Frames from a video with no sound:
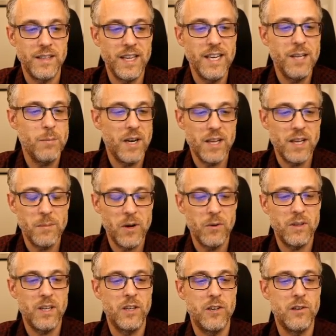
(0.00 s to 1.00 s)
anybody
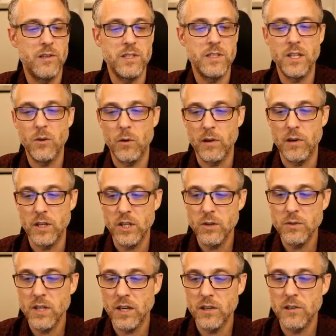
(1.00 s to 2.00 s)
about concurrency or
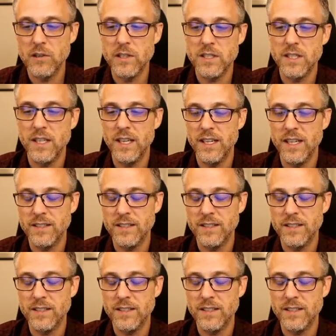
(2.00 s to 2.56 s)
use concurrency.